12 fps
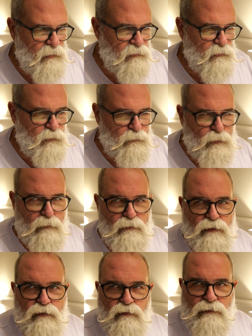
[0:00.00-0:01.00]
you would
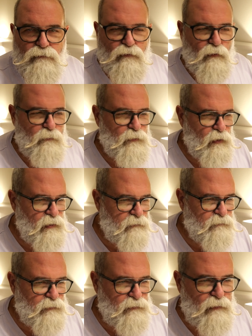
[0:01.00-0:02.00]
probably use it for product
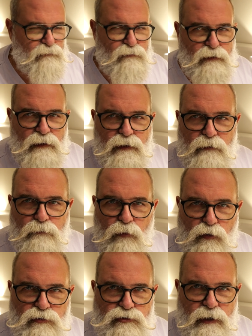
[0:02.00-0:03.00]
photography,
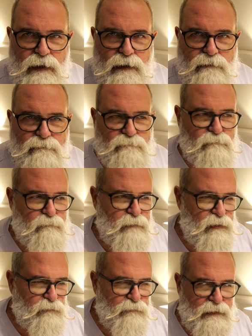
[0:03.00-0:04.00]
portrait,
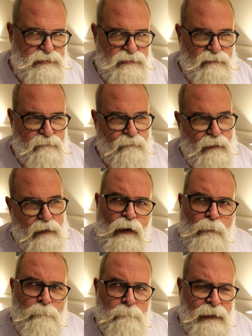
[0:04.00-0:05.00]
bit of fashion.
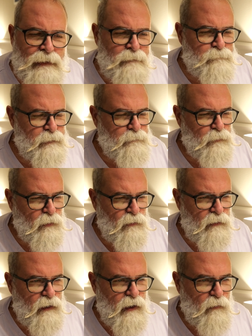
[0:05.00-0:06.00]
Many
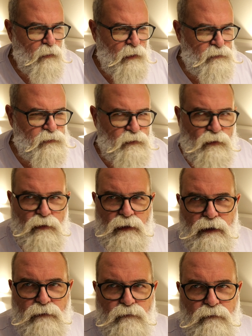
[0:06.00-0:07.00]
people want to know
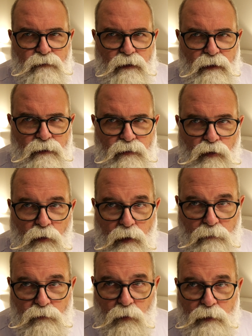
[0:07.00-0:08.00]
if
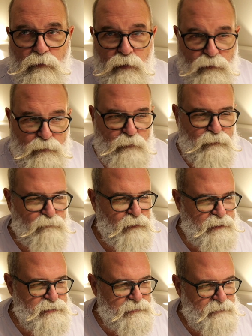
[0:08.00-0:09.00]
normally when we speak about
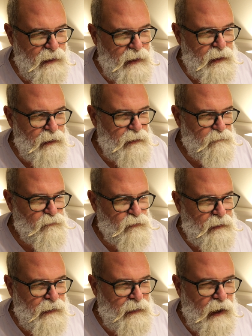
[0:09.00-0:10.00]
flashes, if you
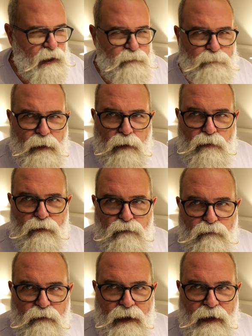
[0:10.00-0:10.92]
can outpower the